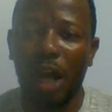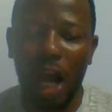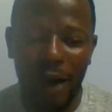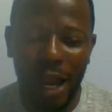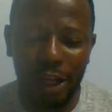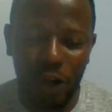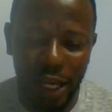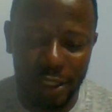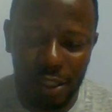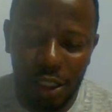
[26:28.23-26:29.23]
All right,
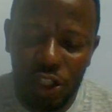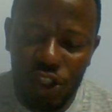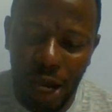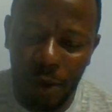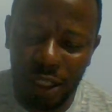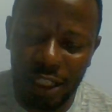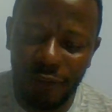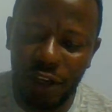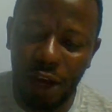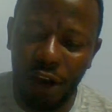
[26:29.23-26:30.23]
great. So I'm going to
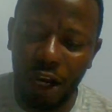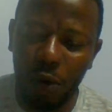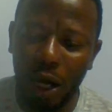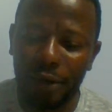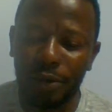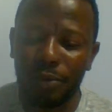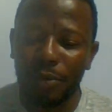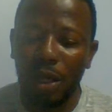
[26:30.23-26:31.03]
give you another one.